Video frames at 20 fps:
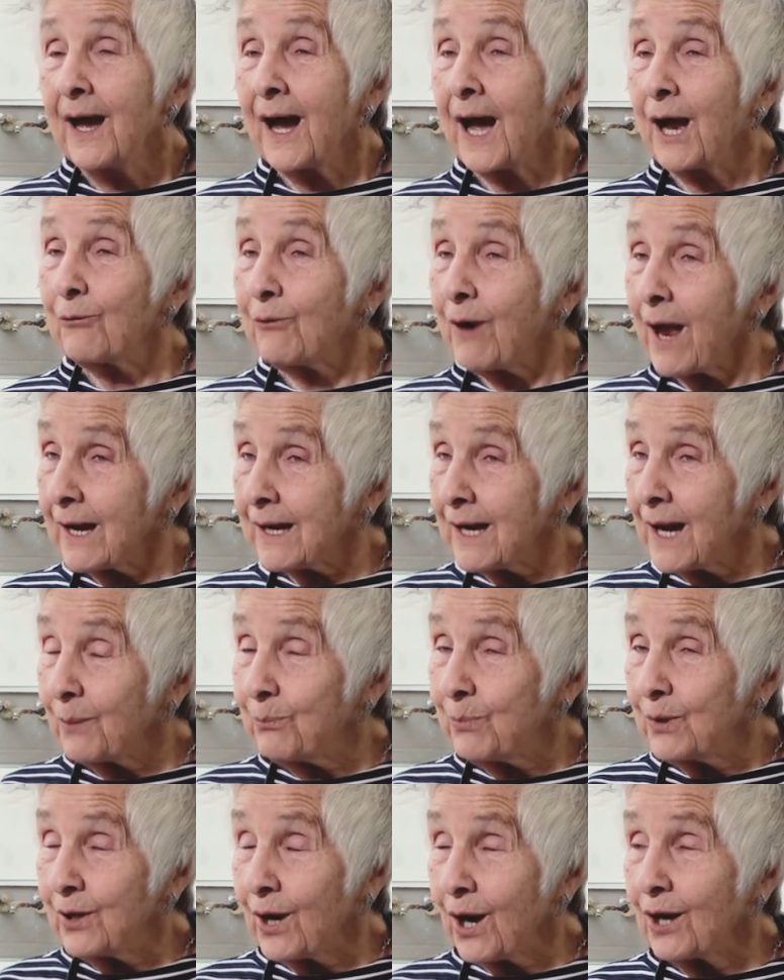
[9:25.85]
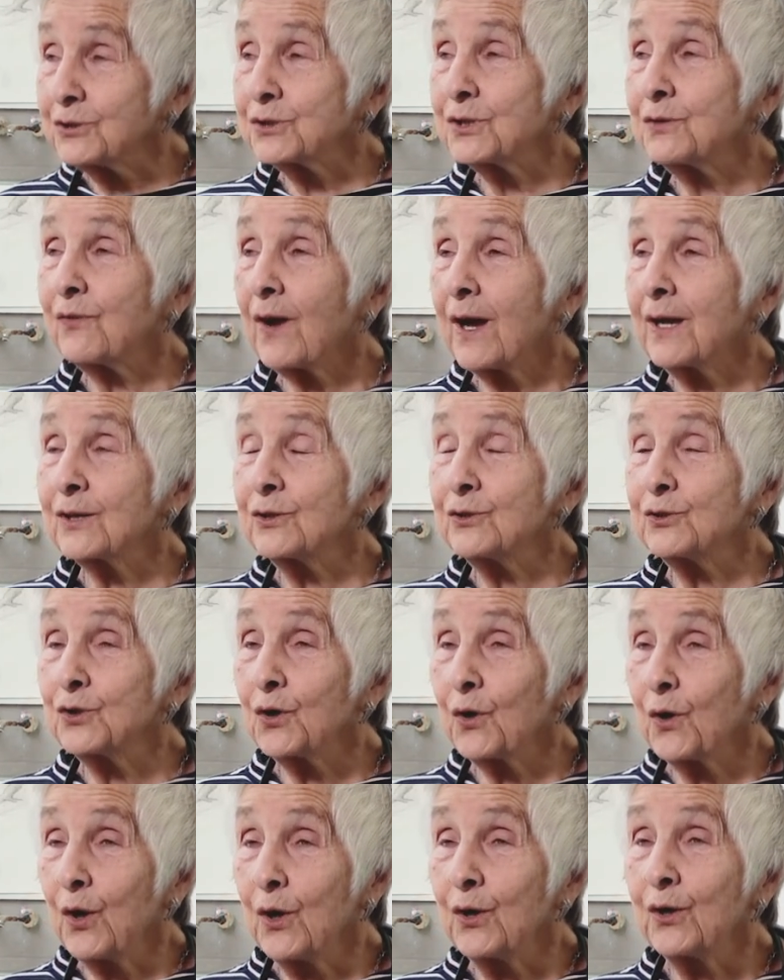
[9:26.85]
I rang up and asked if I could
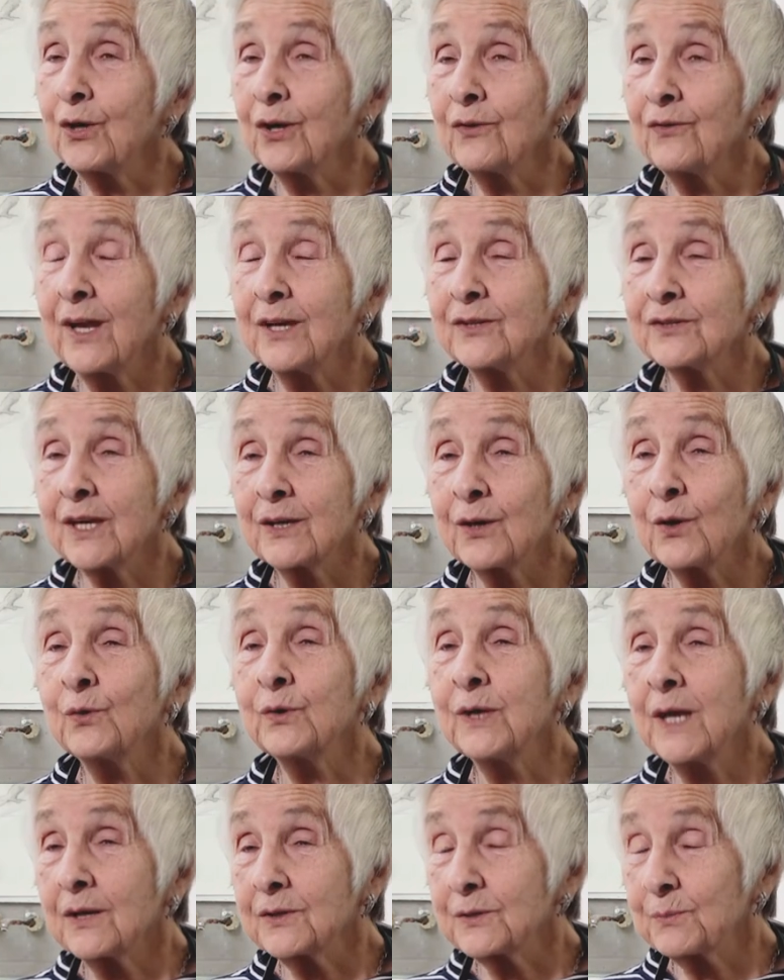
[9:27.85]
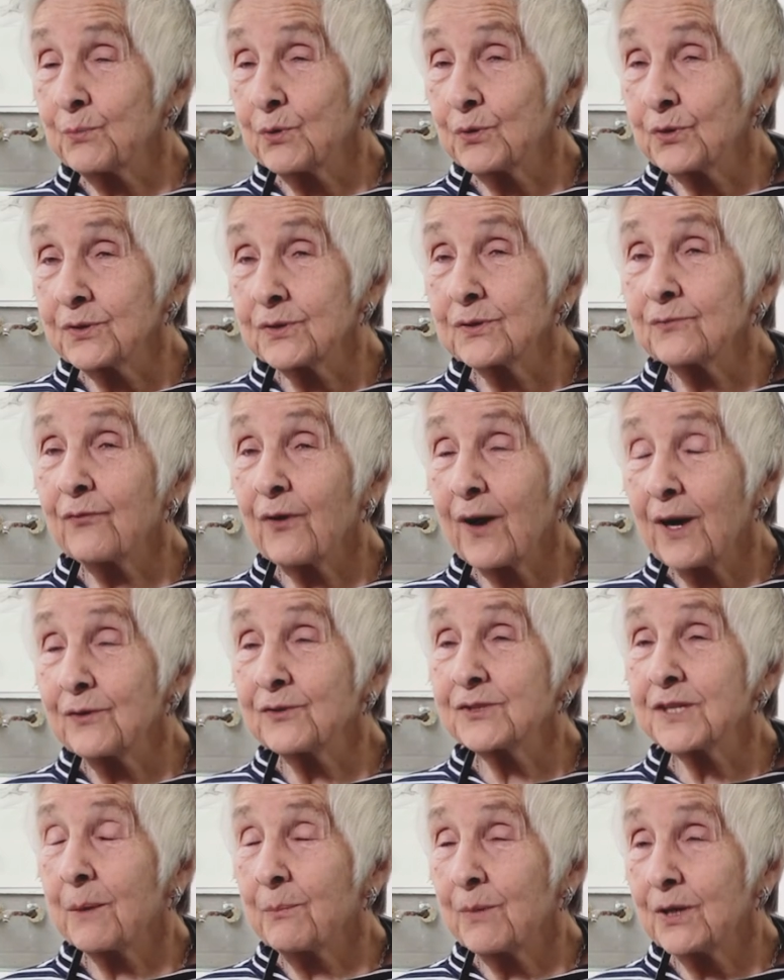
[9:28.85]
join, and they said, oh yes,
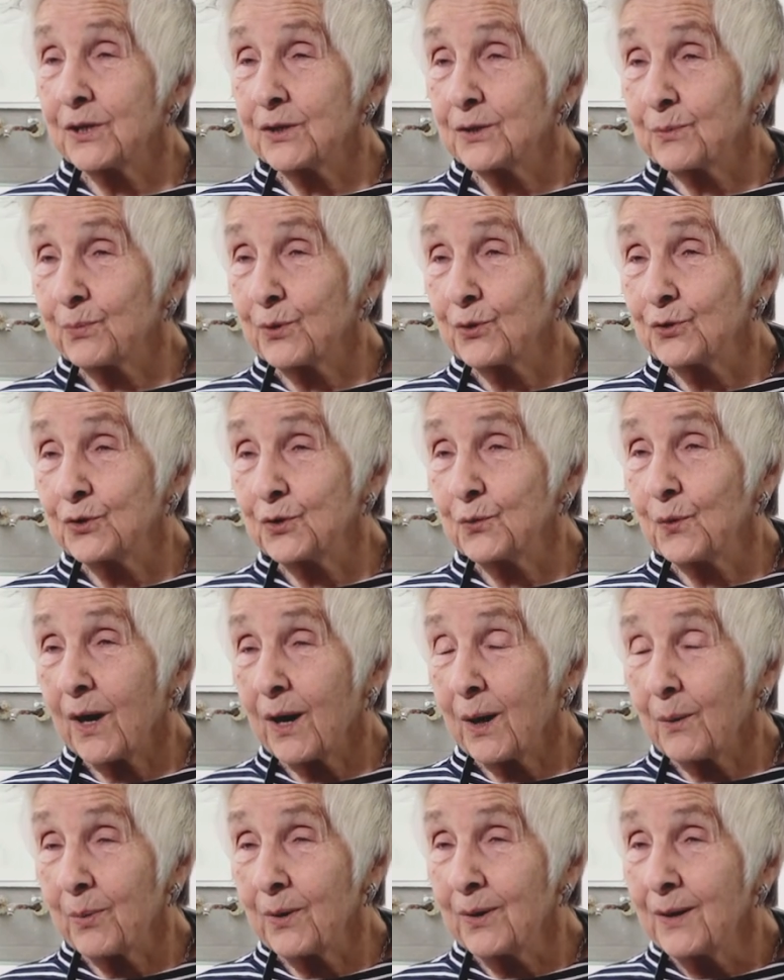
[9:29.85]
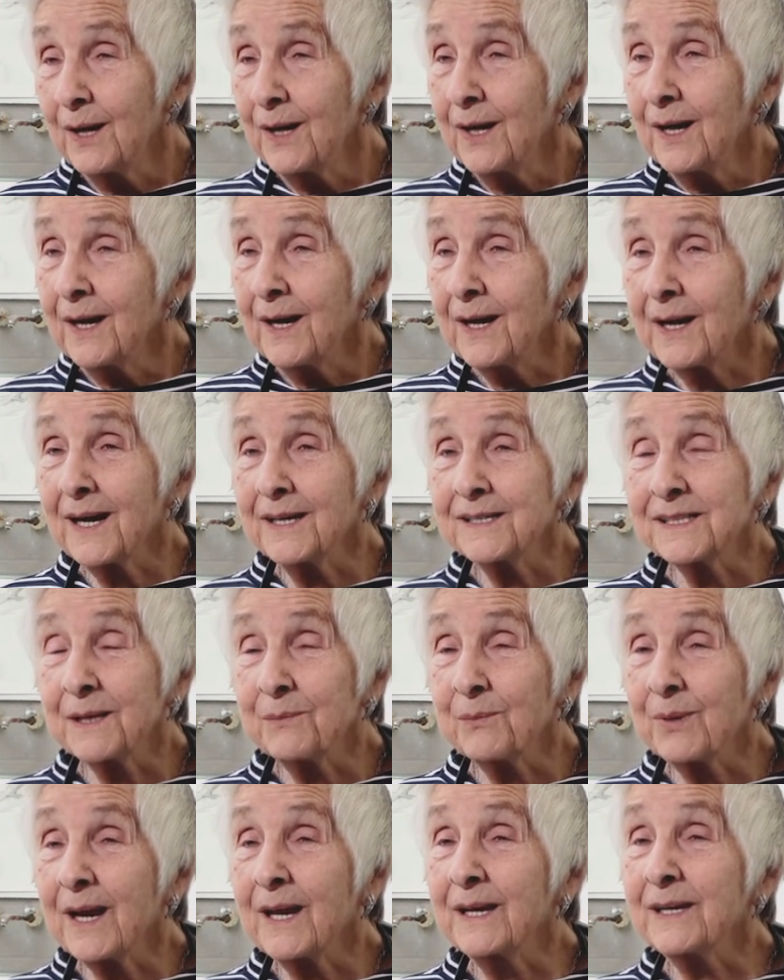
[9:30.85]
find somebody to put you up. And I
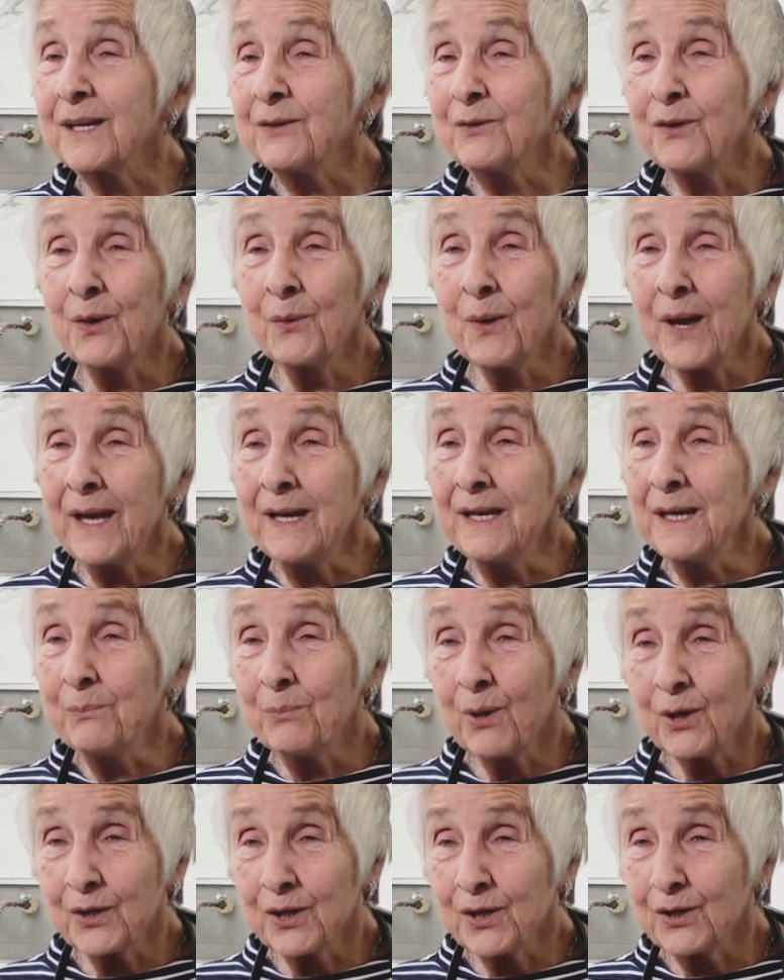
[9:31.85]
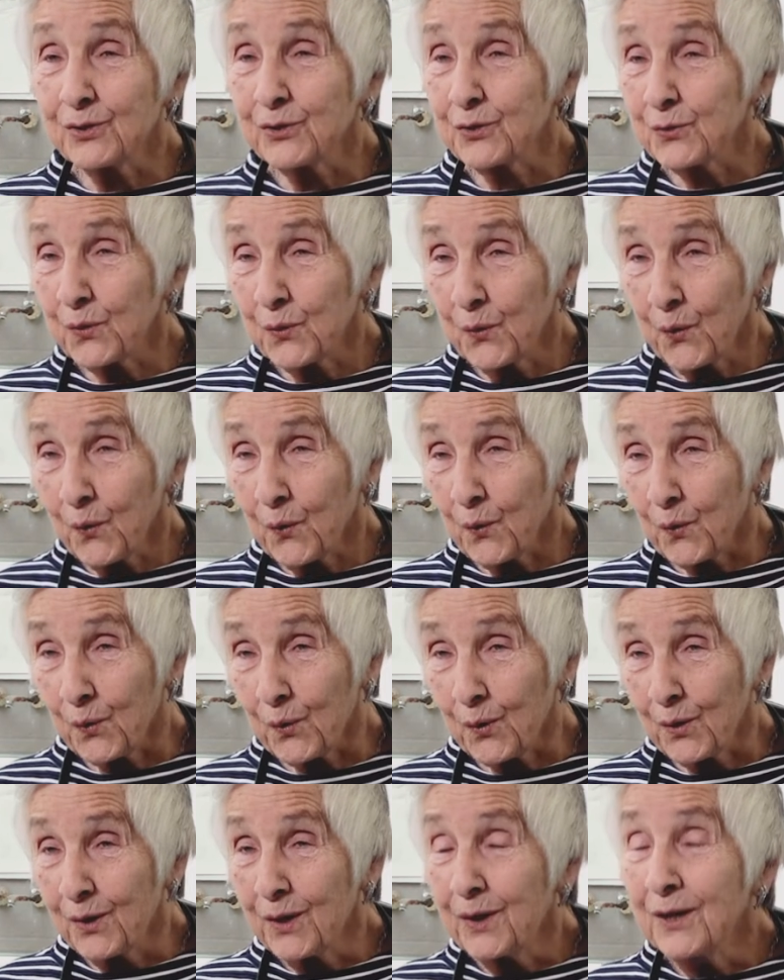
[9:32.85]
said, but I don't know anybody at
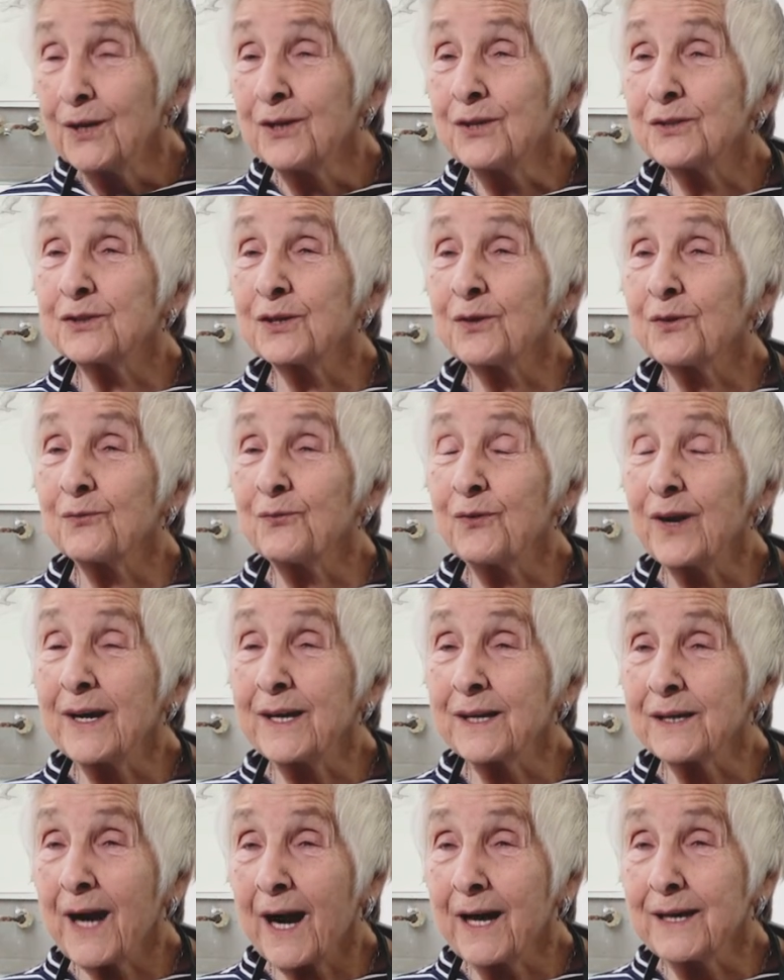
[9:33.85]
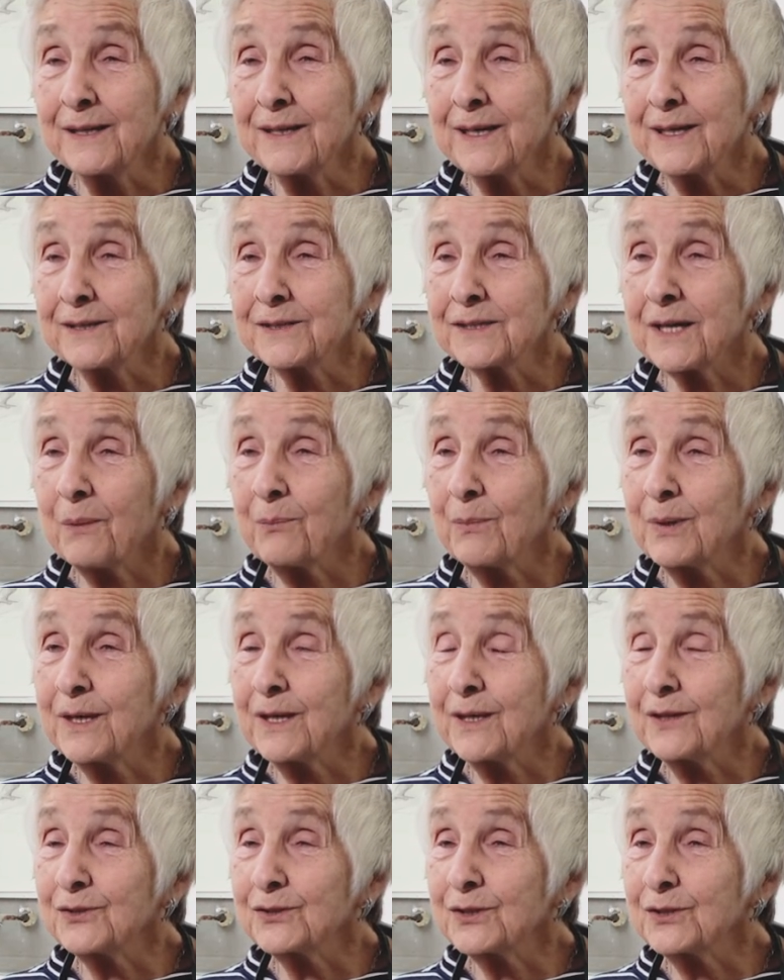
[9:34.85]
all. So very kindly,
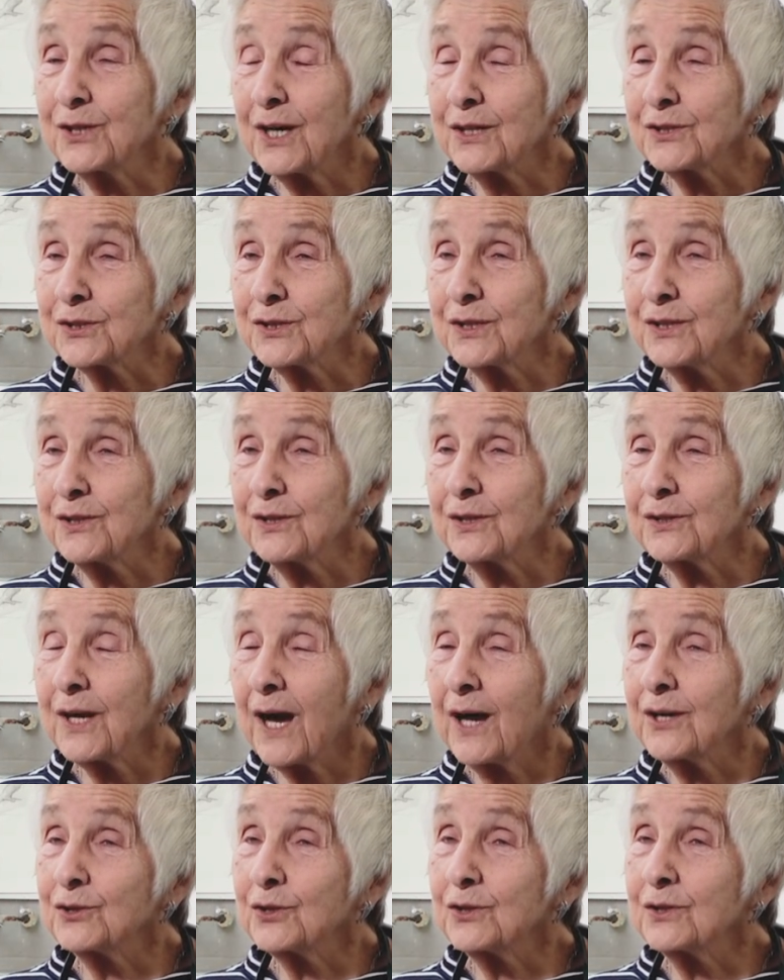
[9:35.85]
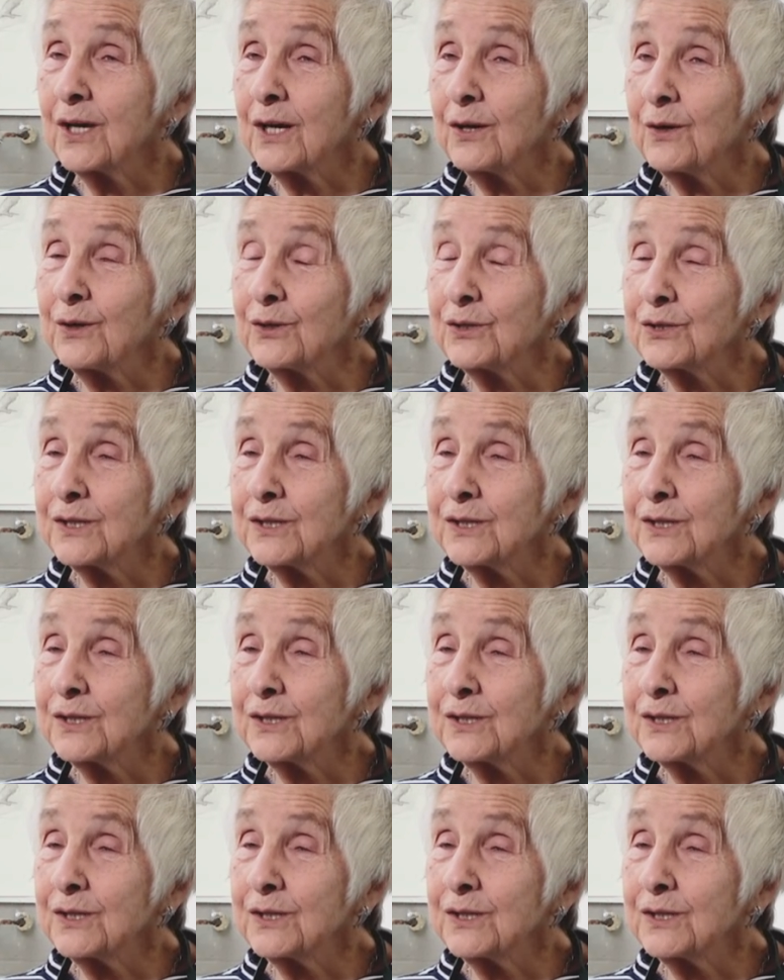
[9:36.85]
somebody suggested that I should go and